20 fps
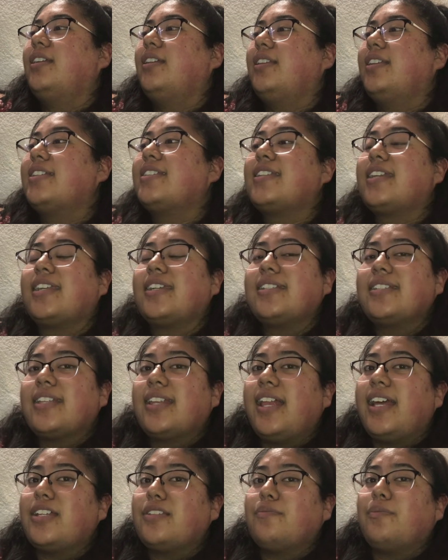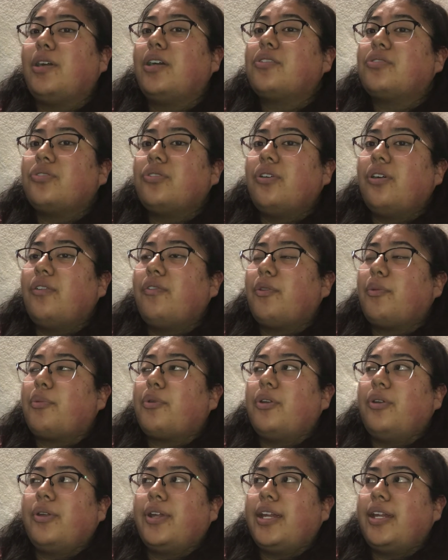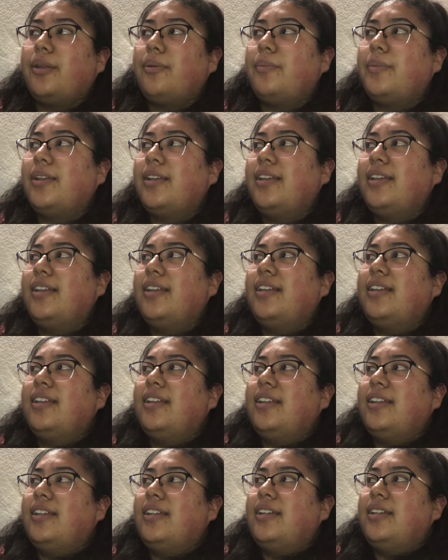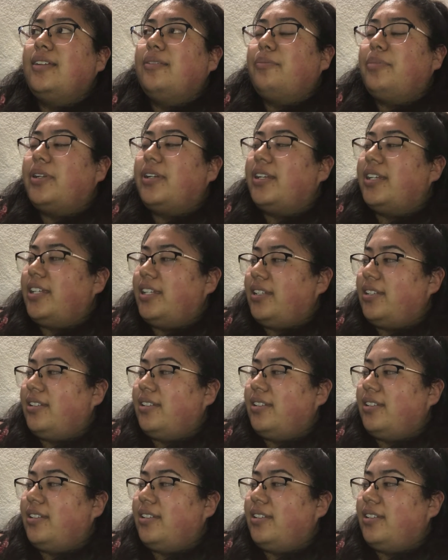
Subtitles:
the second to last module of the program, but